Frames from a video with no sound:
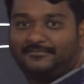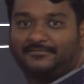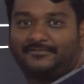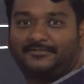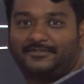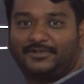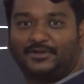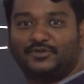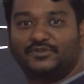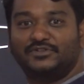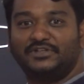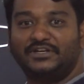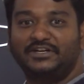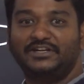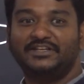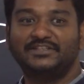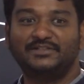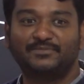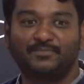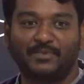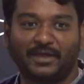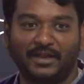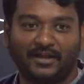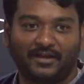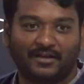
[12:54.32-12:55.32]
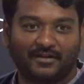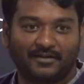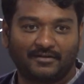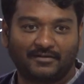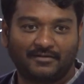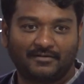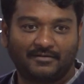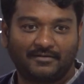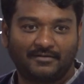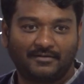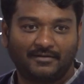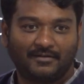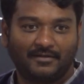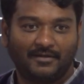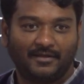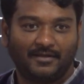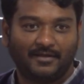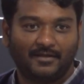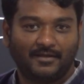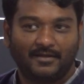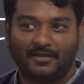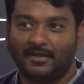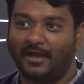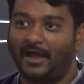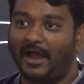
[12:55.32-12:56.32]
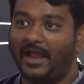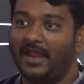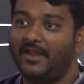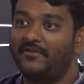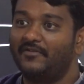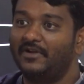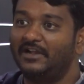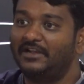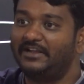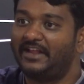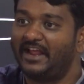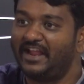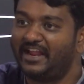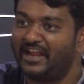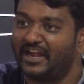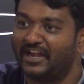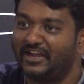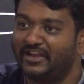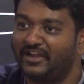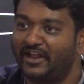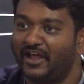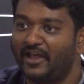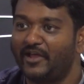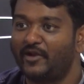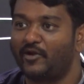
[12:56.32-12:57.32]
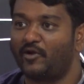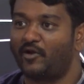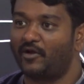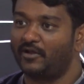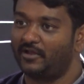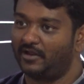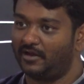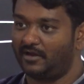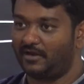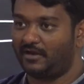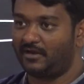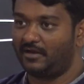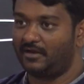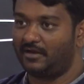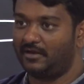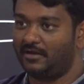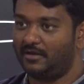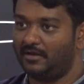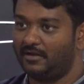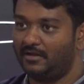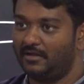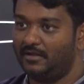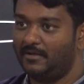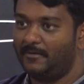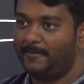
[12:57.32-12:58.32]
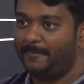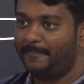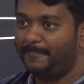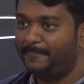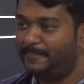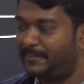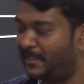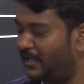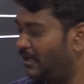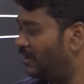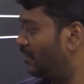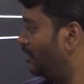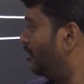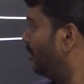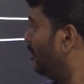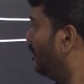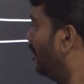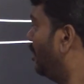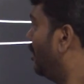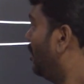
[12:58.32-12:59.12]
1000 is mine. I will take entire oil. Then